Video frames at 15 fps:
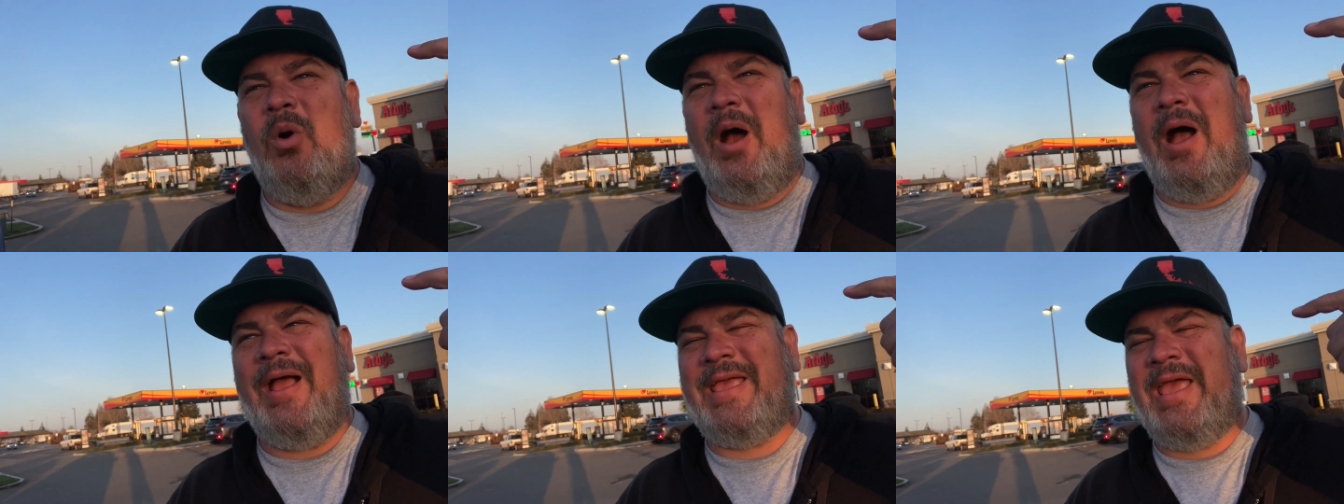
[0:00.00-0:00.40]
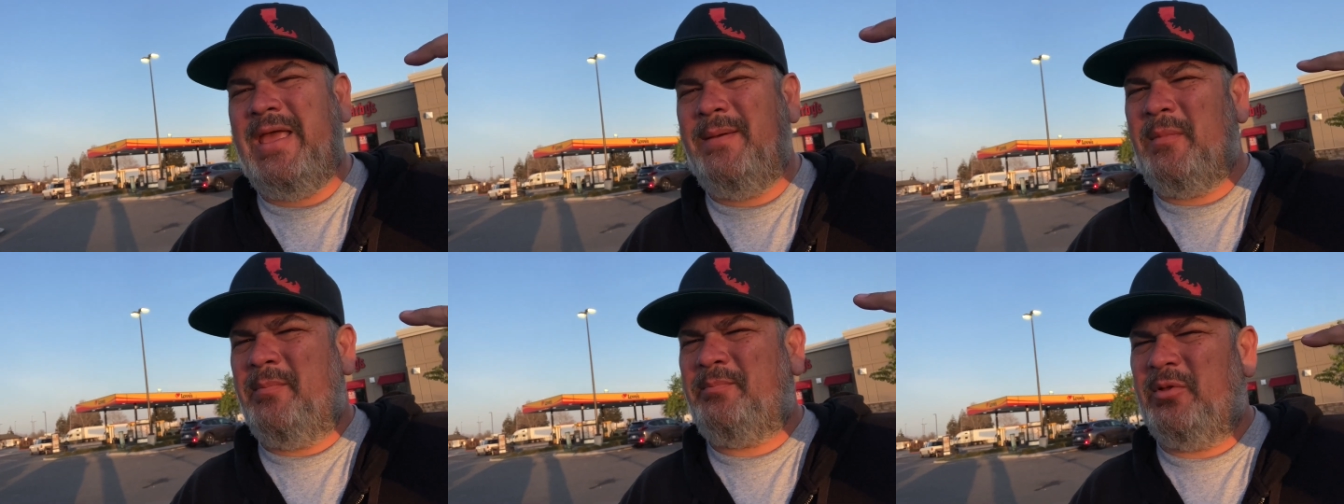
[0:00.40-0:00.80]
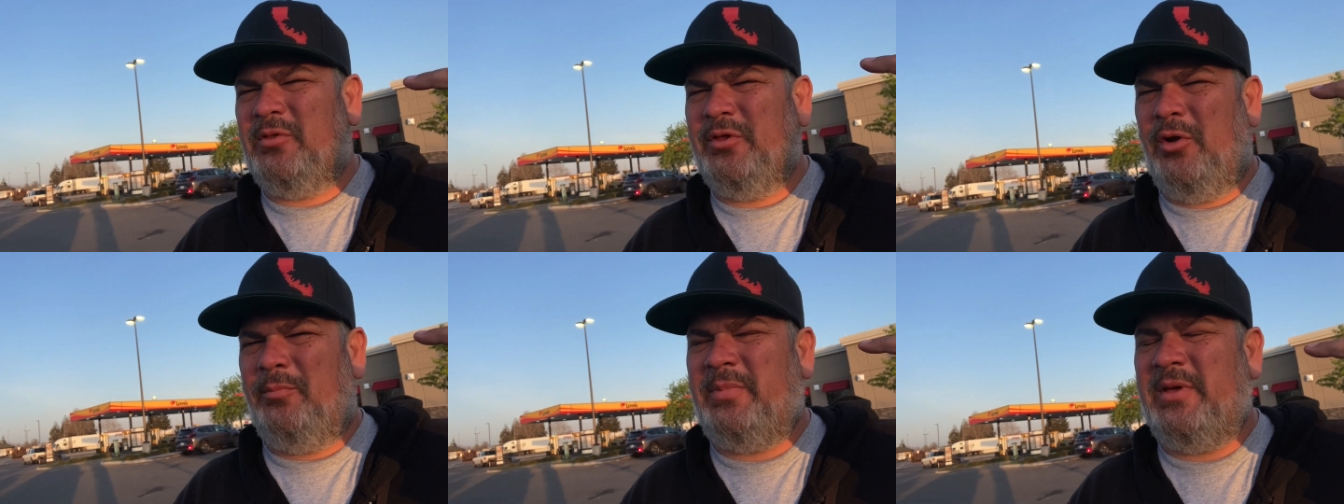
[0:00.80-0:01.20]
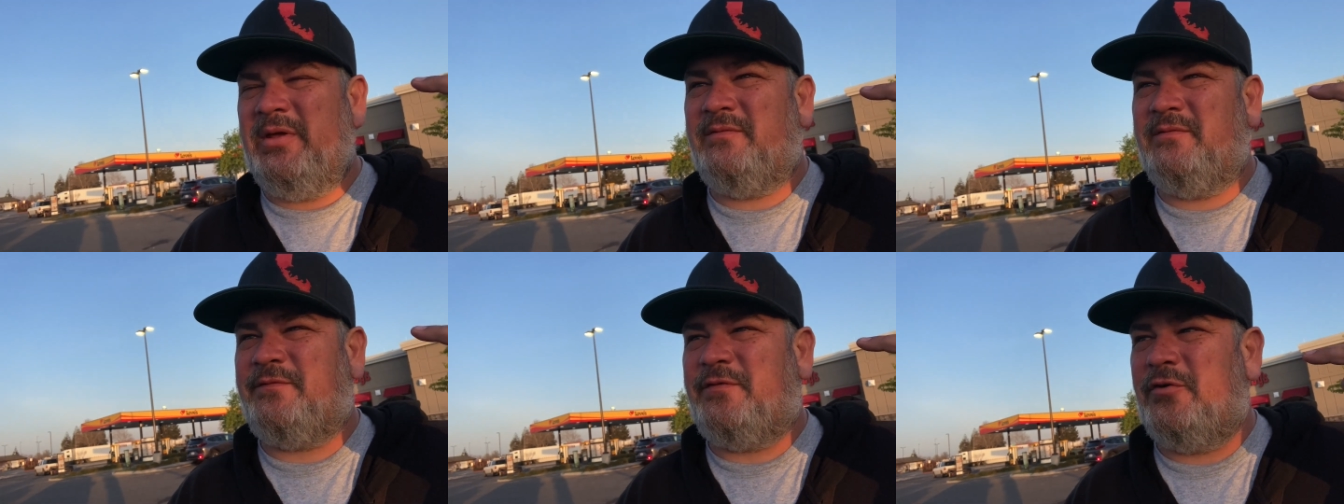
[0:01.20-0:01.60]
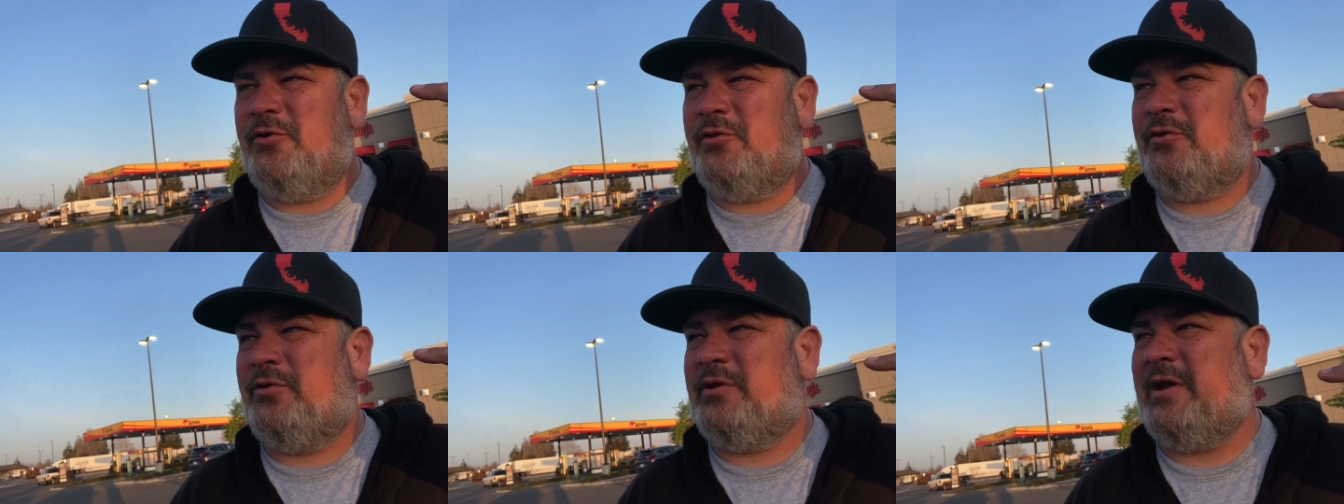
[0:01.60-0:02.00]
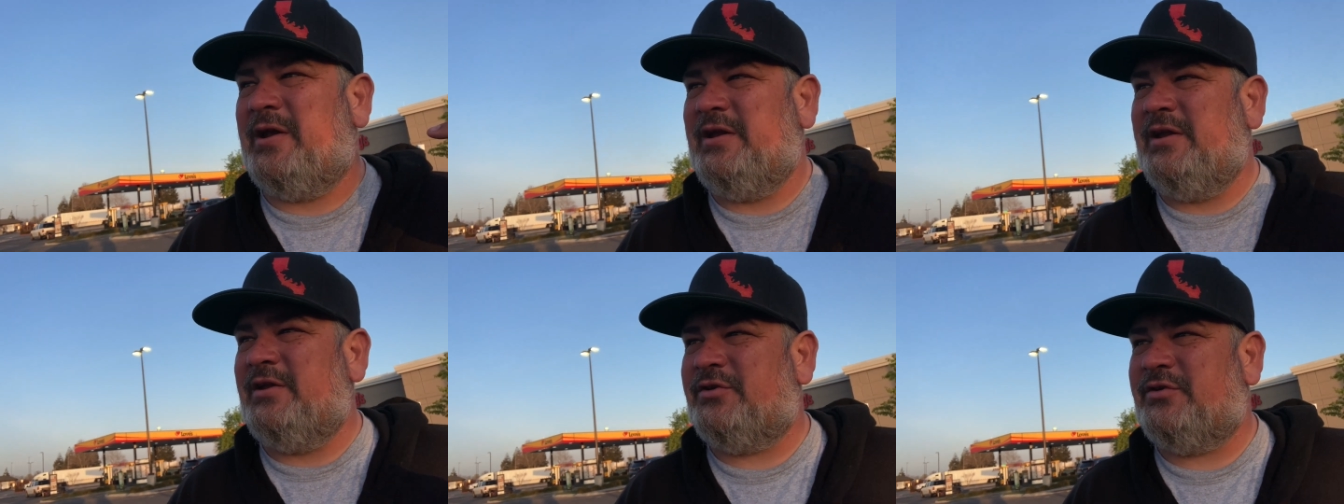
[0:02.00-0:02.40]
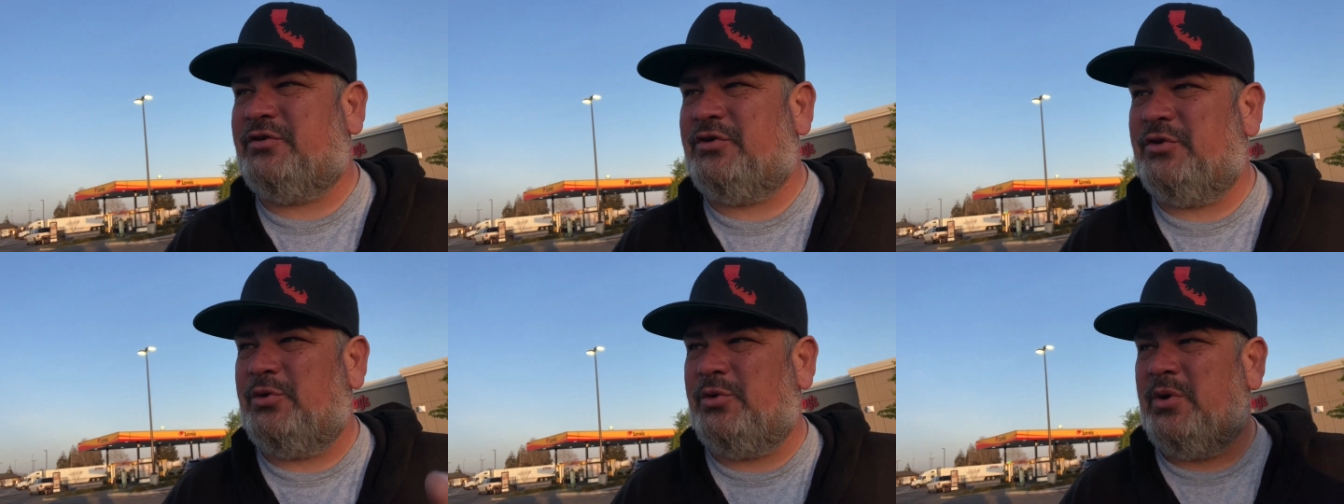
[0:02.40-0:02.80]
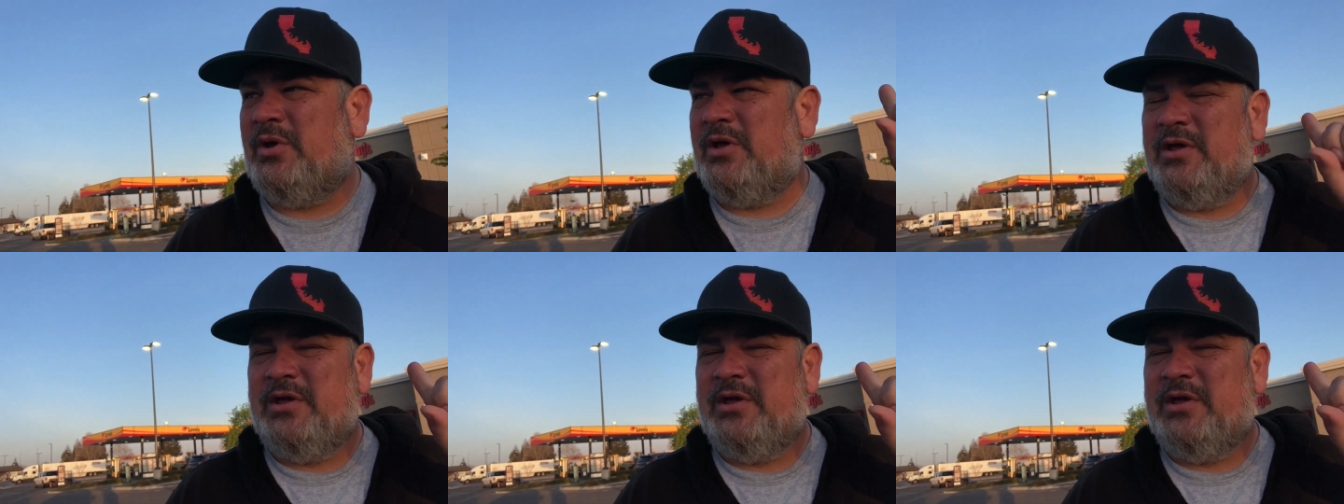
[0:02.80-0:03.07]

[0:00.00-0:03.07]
I came up a little bit further than I needed to